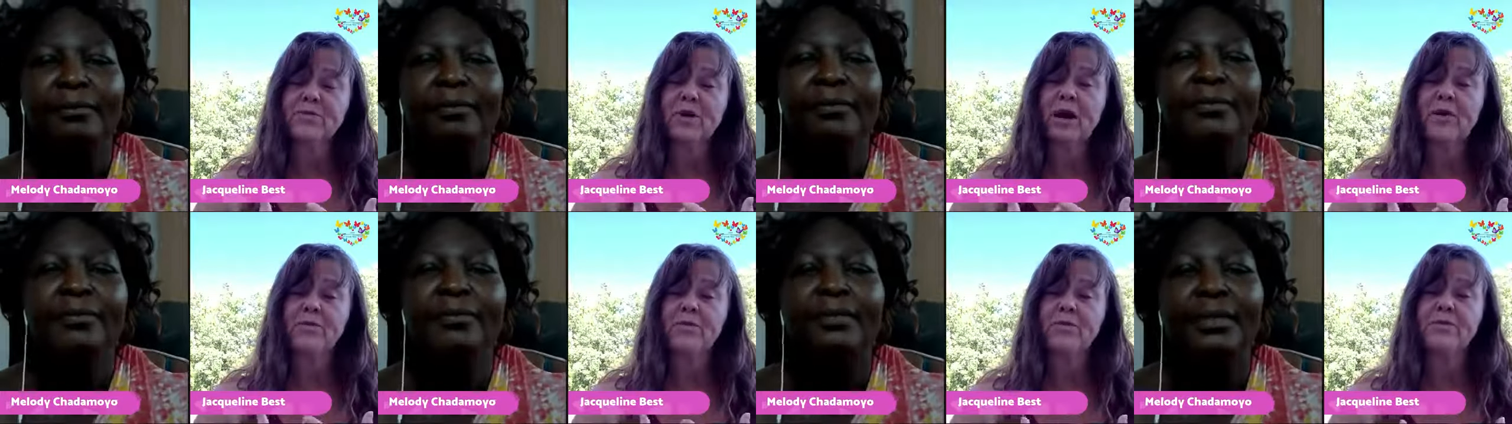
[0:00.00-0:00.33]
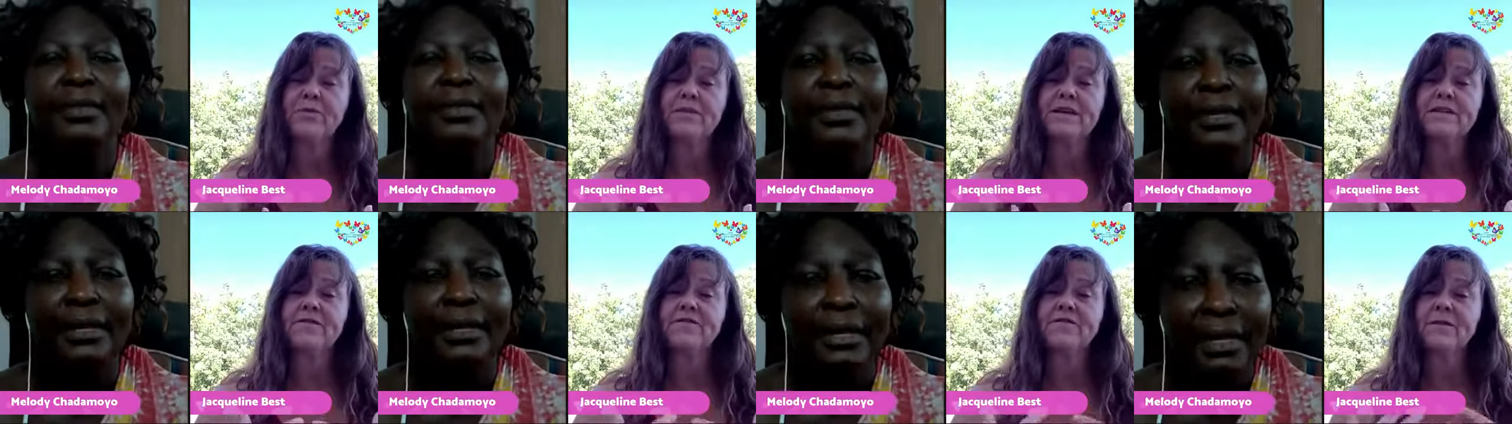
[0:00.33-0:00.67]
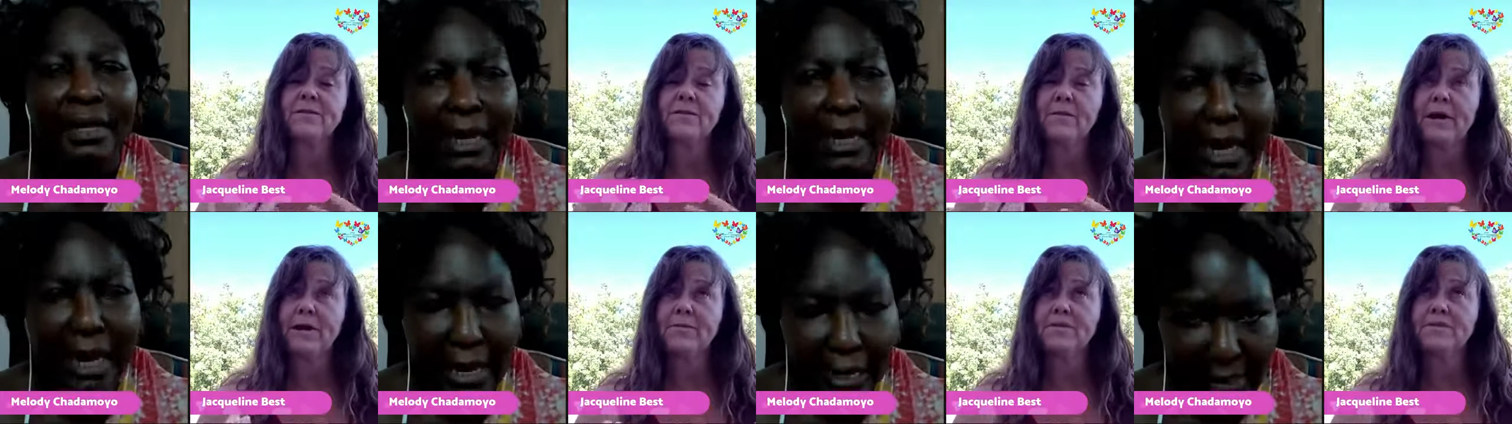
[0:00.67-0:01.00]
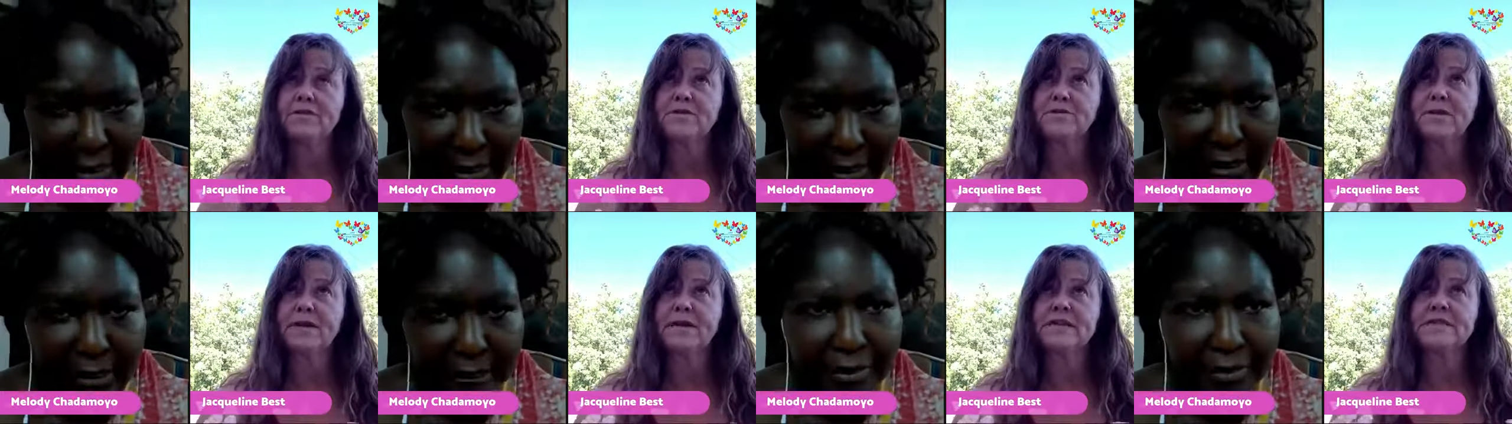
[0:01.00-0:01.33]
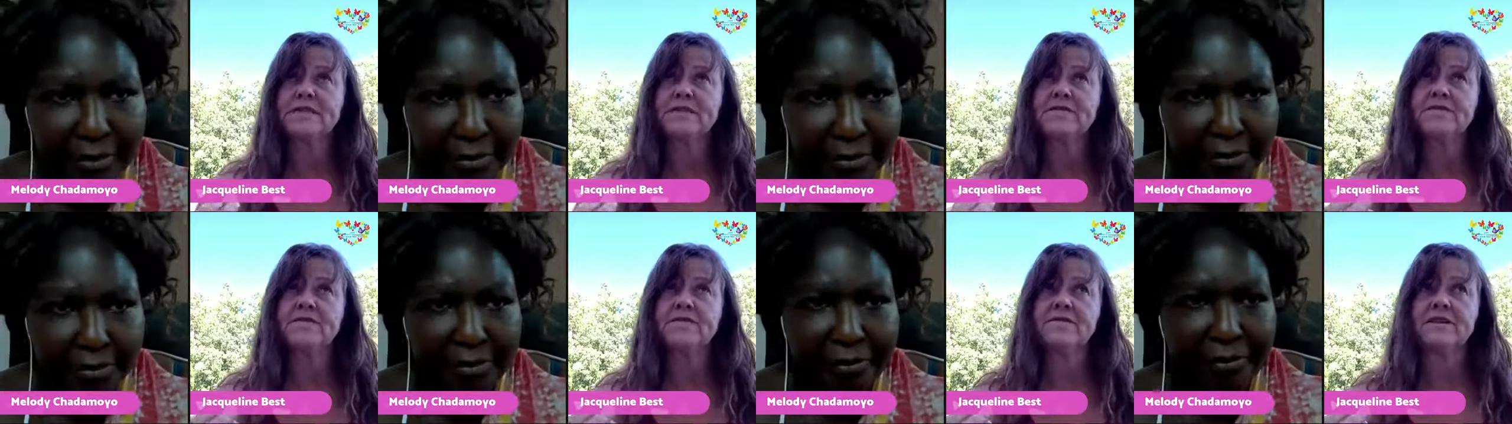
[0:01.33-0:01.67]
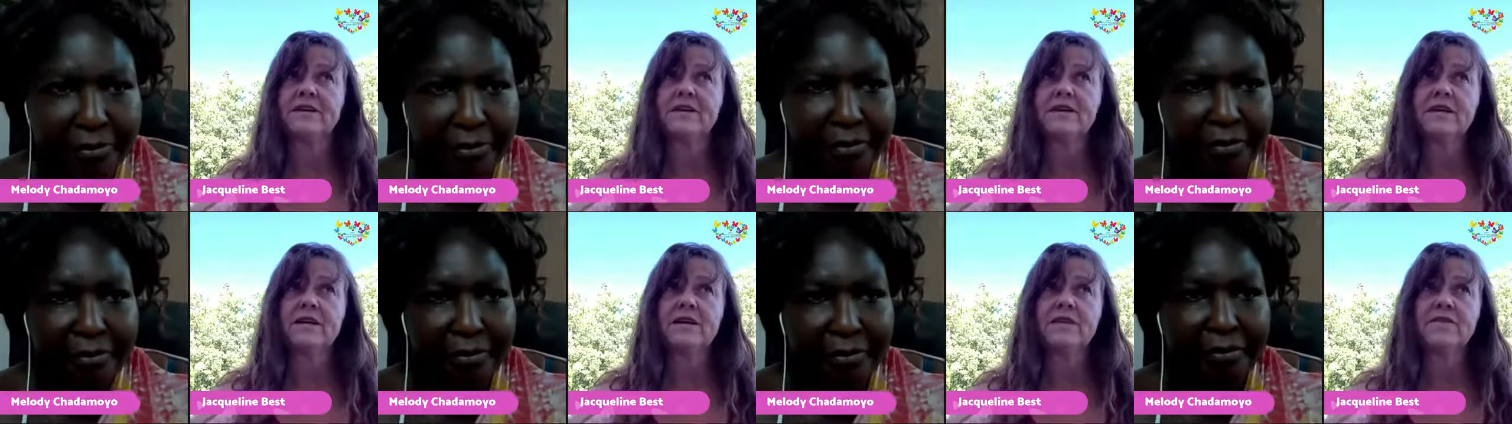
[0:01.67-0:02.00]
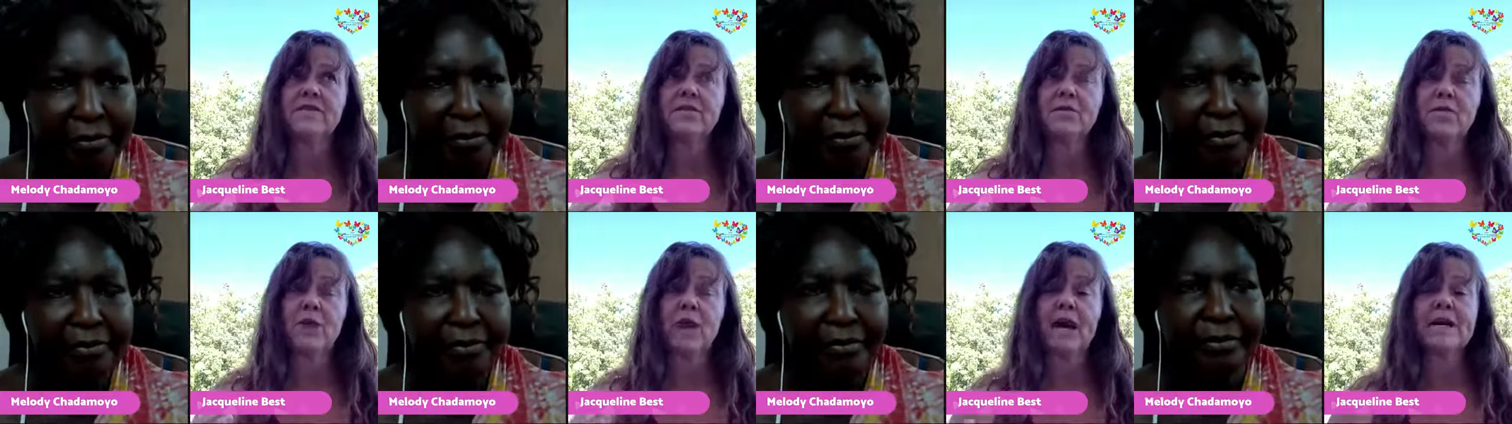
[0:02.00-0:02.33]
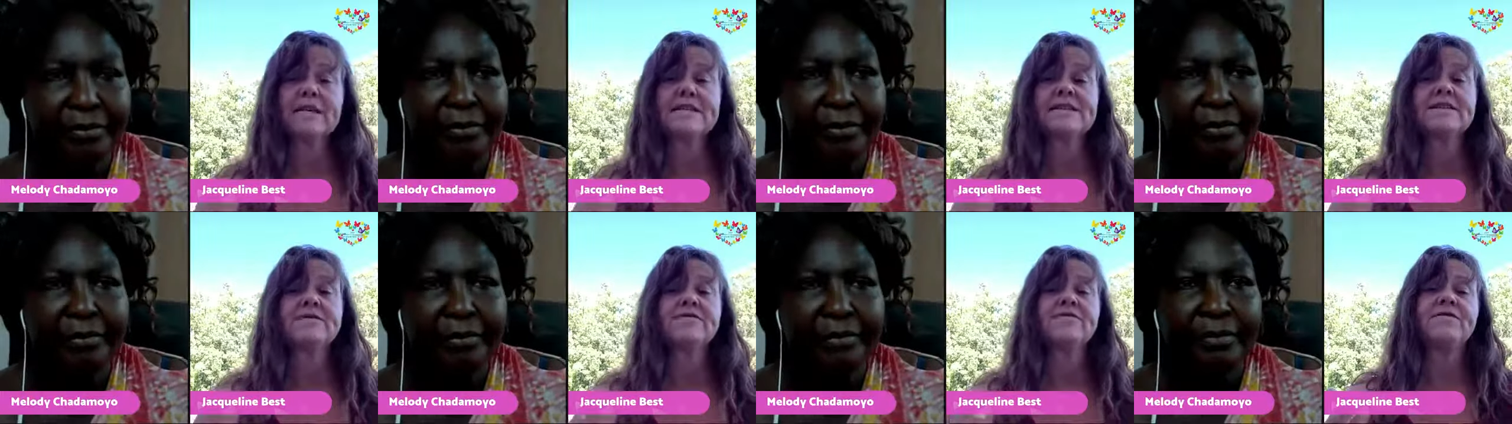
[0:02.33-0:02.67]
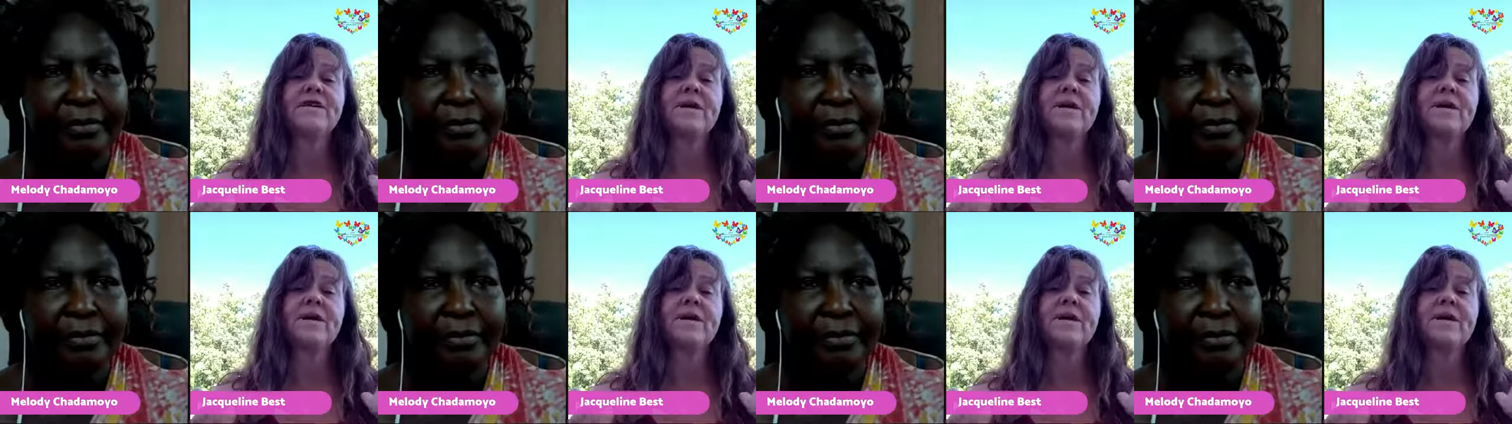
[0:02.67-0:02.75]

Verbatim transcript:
Speaker 1: Probably from my yes. perspective, the rise of